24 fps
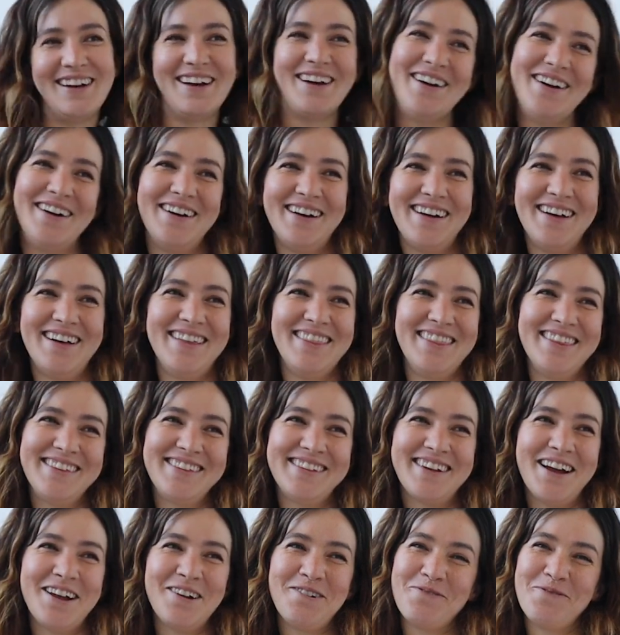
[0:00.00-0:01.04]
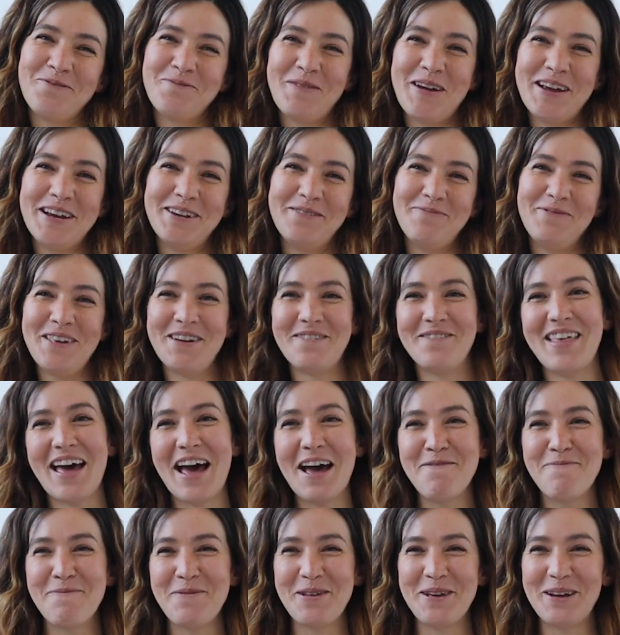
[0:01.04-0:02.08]
Uh, this kind of reminded me of
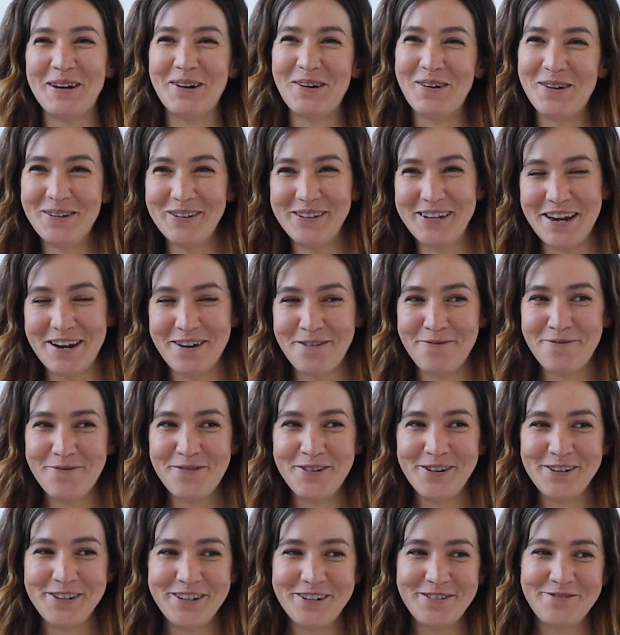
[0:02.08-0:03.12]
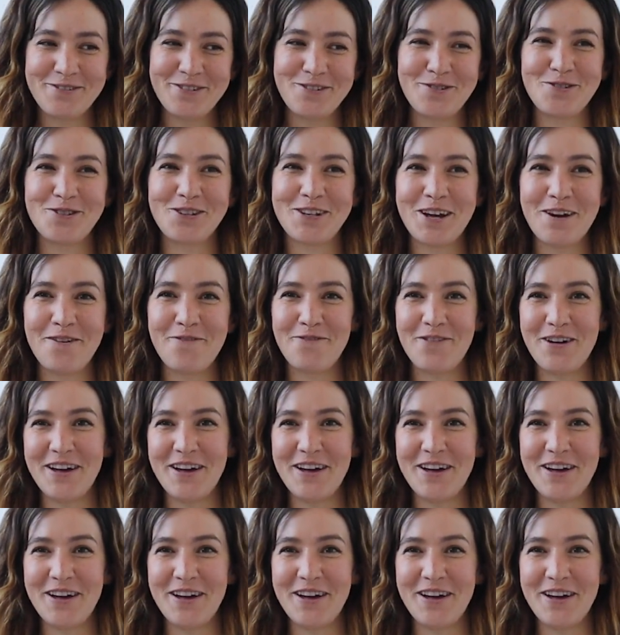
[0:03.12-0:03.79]
that, the like all denim version, which was kind of